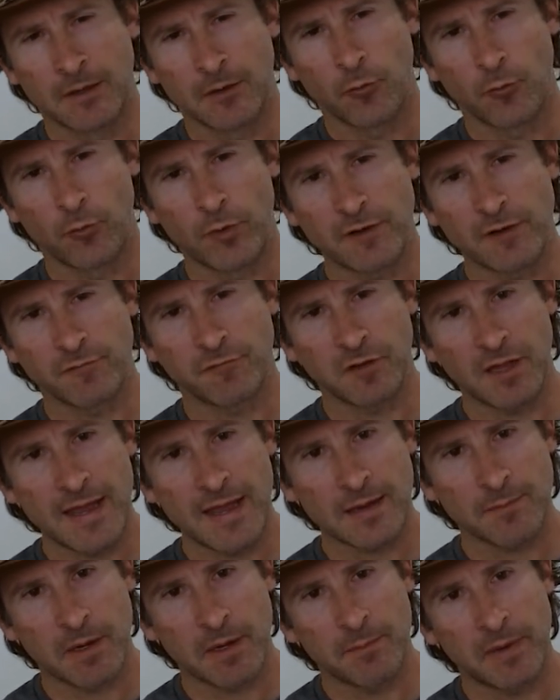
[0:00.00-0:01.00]
red
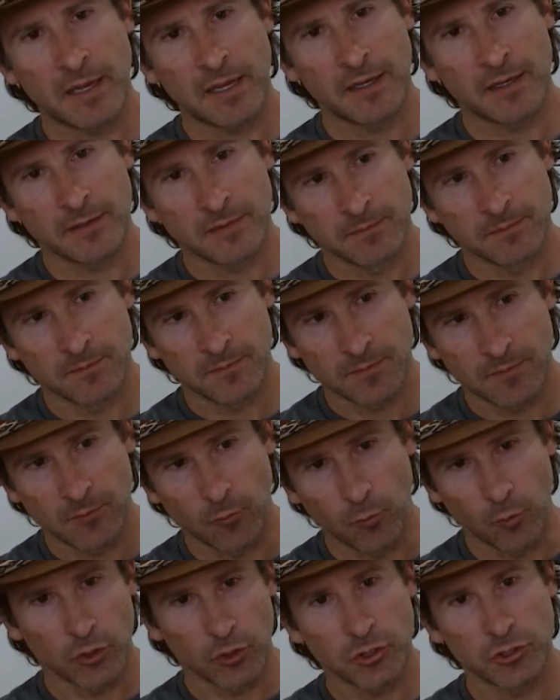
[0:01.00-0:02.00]
flag, my man.
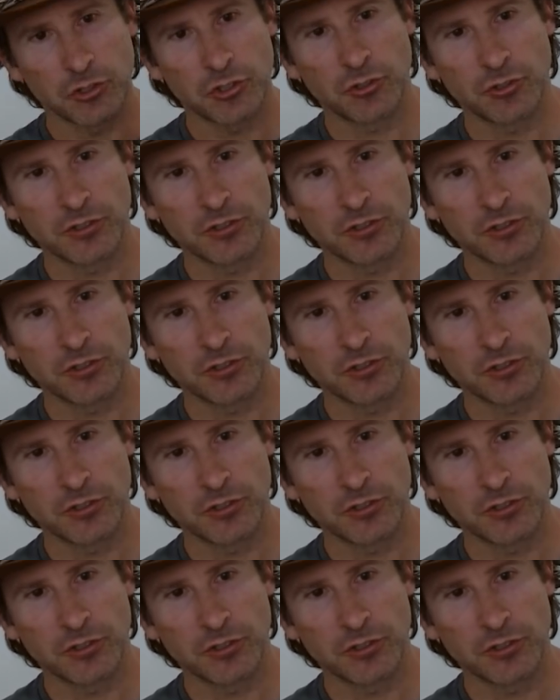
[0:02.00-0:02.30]
What are your